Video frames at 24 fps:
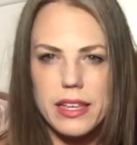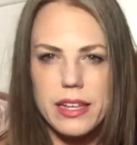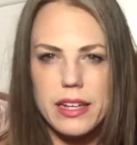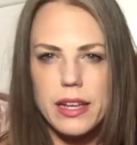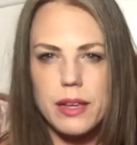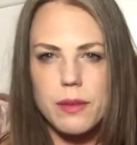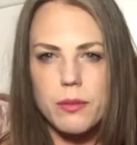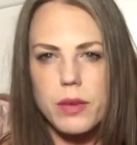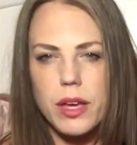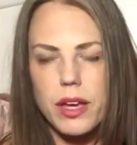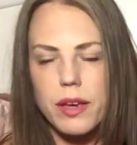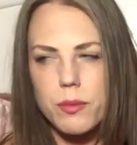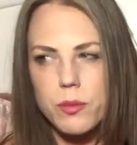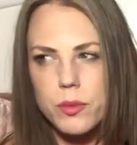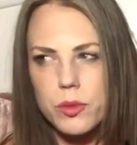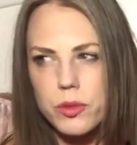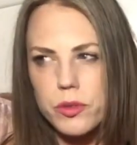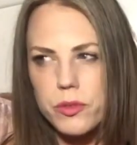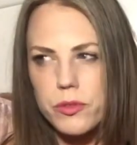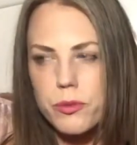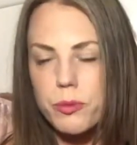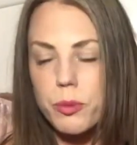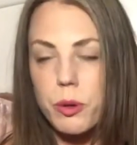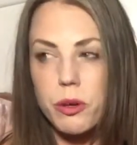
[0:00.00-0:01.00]
and I
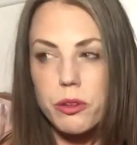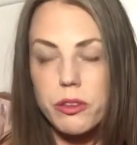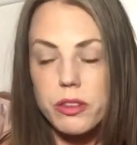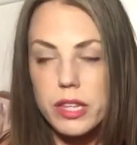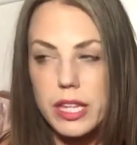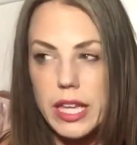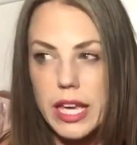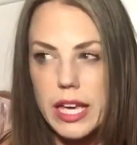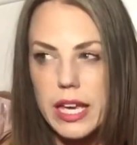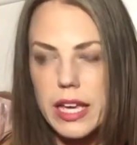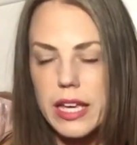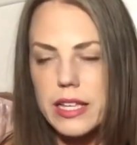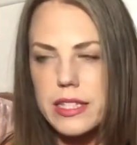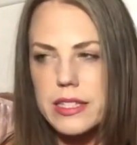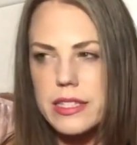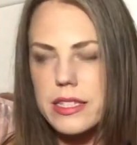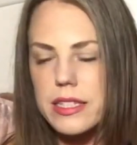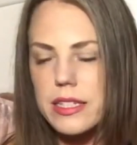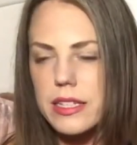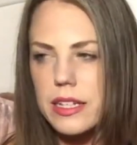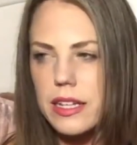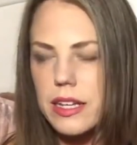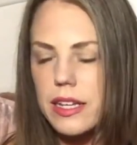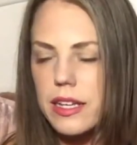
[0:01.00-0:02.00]
moved both legs,
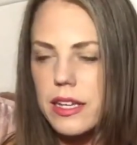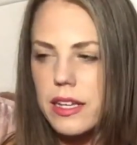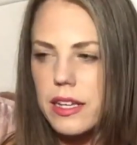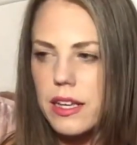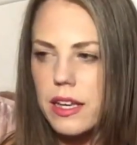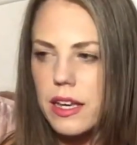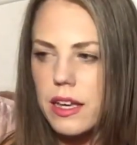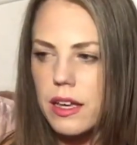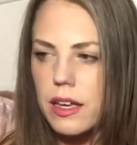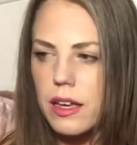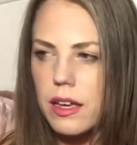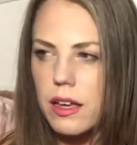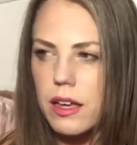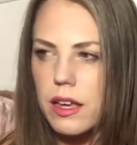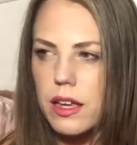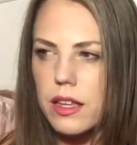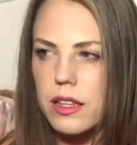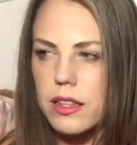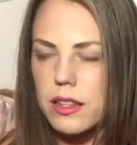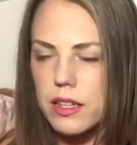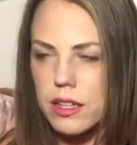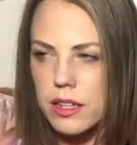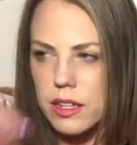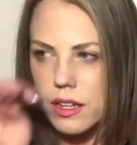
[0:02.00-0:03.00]
and
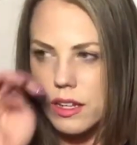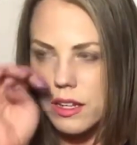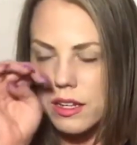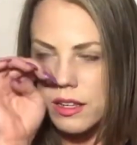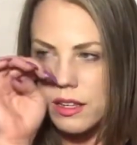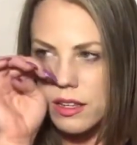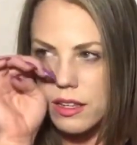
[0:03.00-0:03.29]
then,